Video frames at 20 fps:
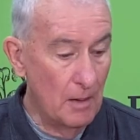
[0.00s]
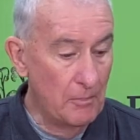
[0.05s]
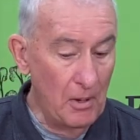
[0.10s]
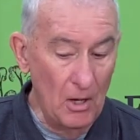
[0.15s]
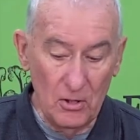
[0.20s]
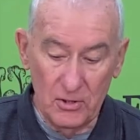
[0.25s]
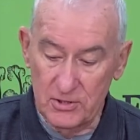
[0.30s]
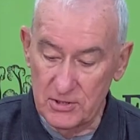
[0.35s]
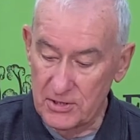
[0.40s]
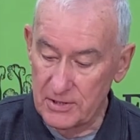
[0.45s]

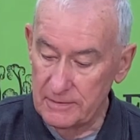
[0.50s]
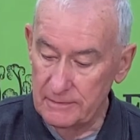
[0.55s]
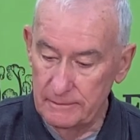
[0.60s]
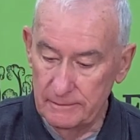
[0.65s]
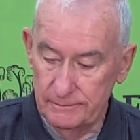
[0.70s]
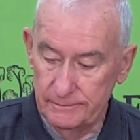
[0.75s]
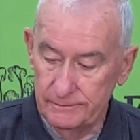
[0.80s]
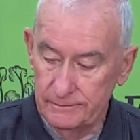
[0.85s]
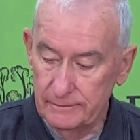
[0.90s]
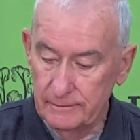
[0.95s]
box,
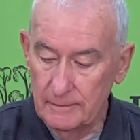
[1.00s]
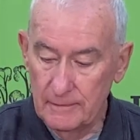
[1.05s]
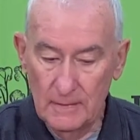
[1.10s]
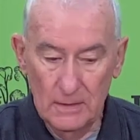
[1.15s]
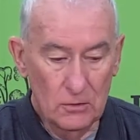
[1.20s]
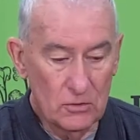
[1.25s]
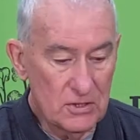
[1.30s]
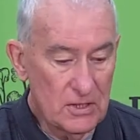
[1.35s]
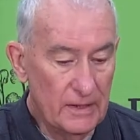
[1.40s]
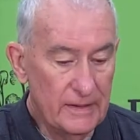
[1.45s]

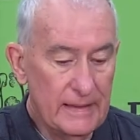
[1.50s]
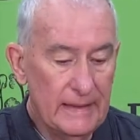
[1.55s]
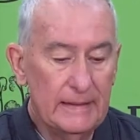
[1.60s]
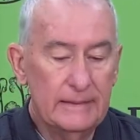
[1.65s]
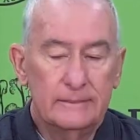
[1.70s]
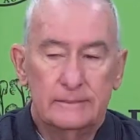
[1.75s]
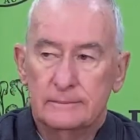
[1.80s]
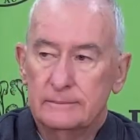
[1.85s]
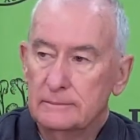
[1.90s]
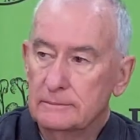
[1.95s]
looks like
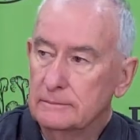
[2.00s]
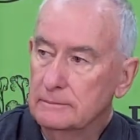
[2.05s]
that.